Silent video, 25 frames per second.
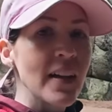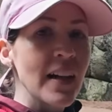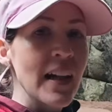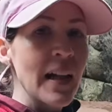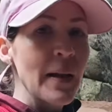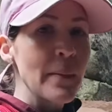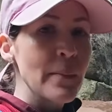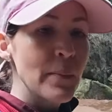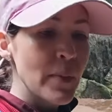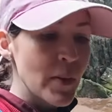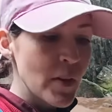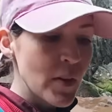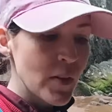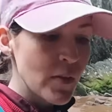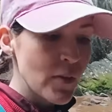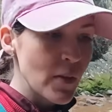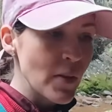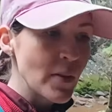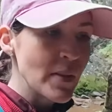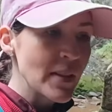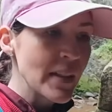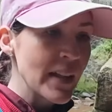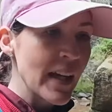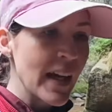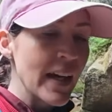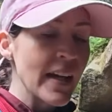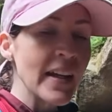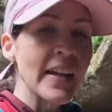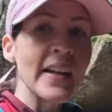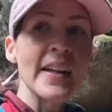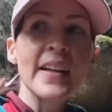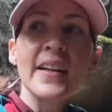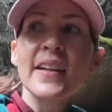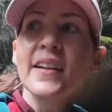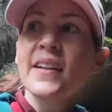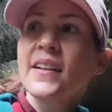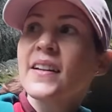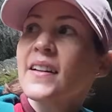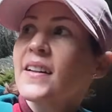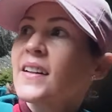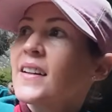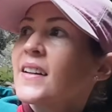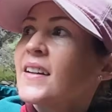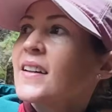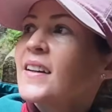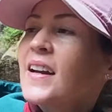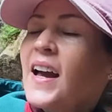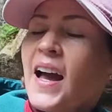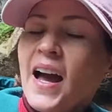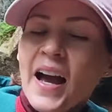clambered through to get here.
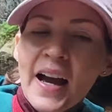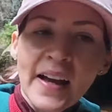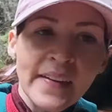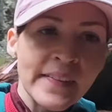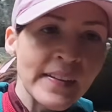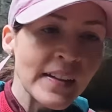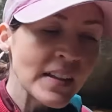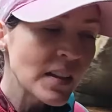And the